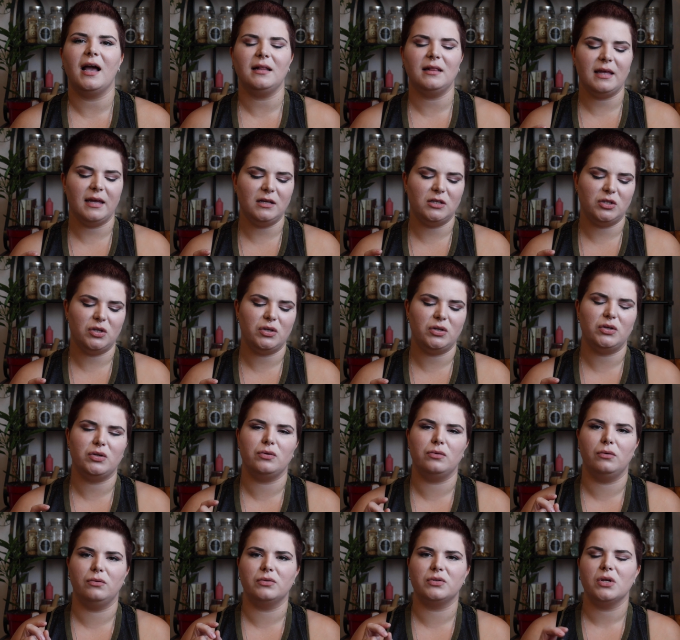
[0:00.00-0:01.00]
I like to
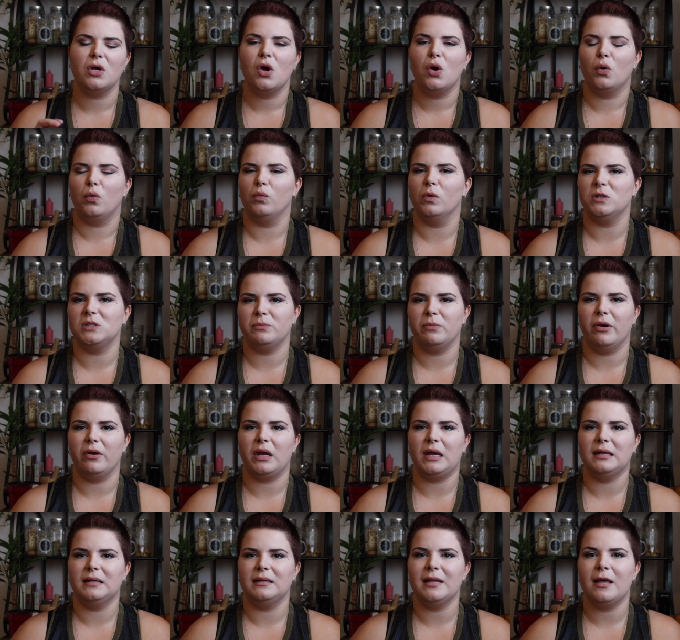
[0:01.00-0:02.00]
use
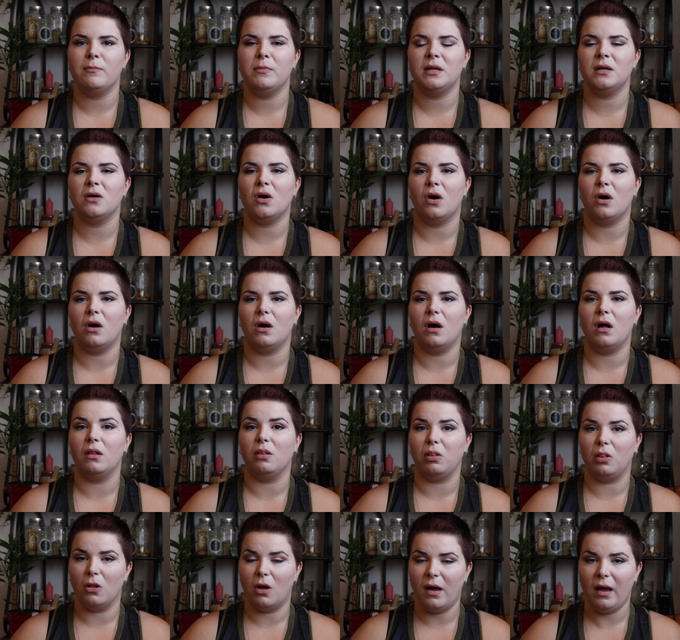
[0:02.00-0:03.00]
rosemary and lemon a
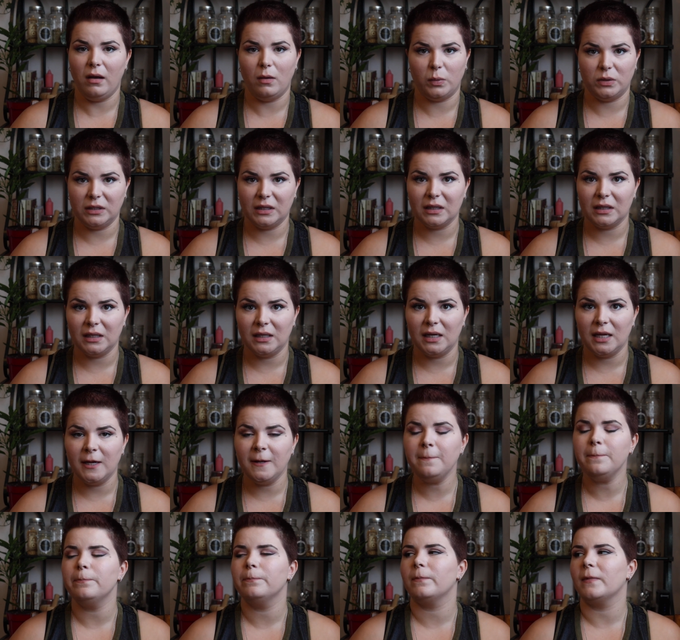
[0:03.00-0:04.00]
lot with
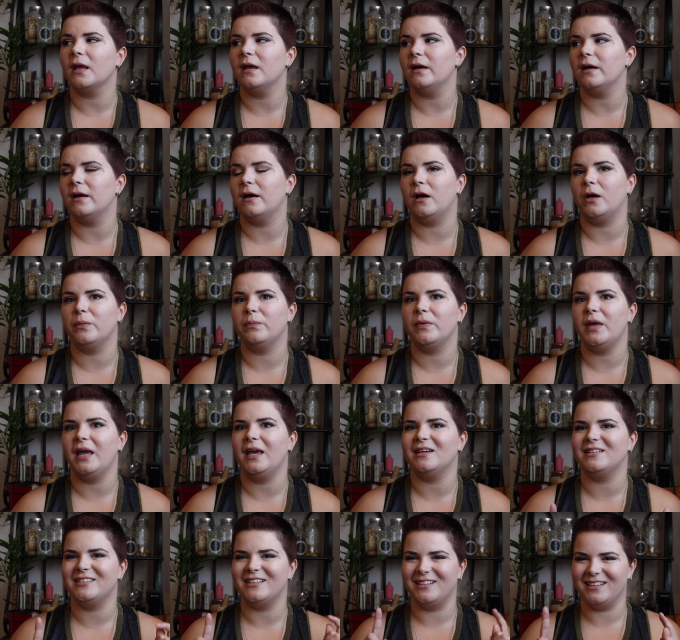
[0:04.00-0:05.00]
cleaning um,
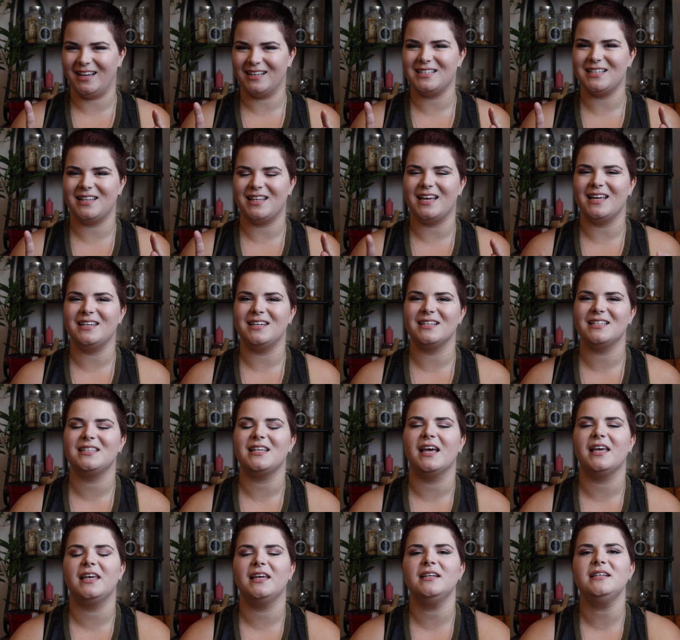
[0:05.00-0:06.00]
and I'll get to that in a
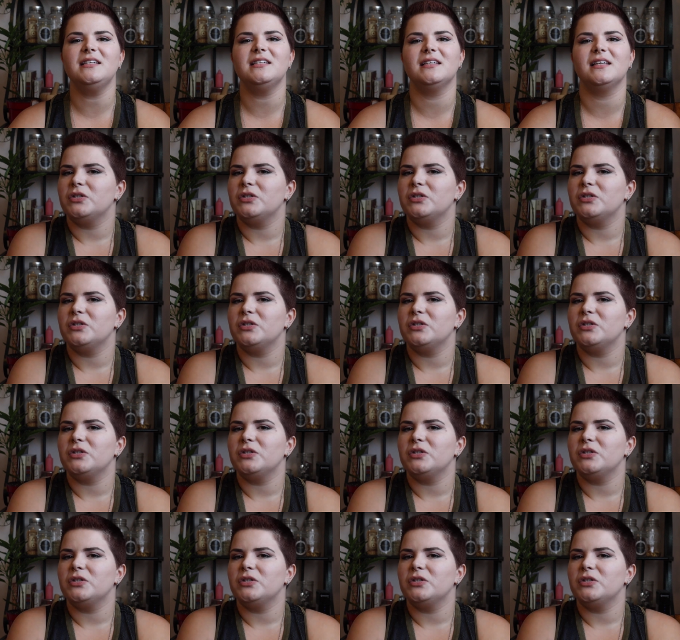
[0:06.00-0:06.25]
second.